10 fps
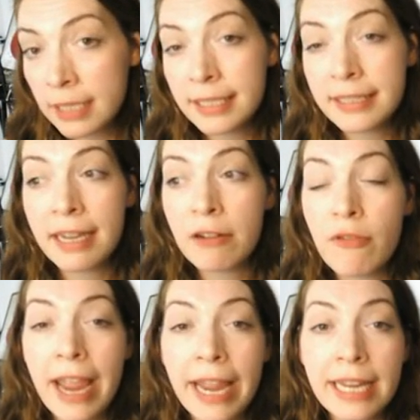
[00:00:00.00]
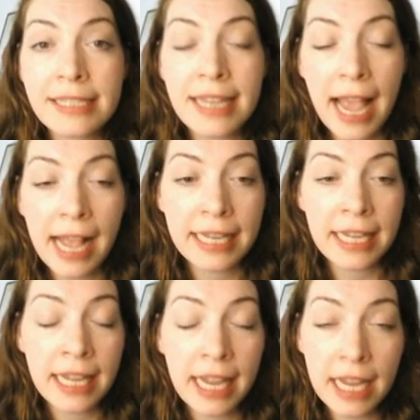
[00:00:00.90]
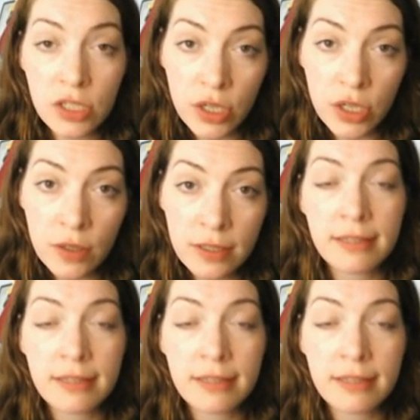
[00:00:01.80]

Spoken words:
Did they raise any issues?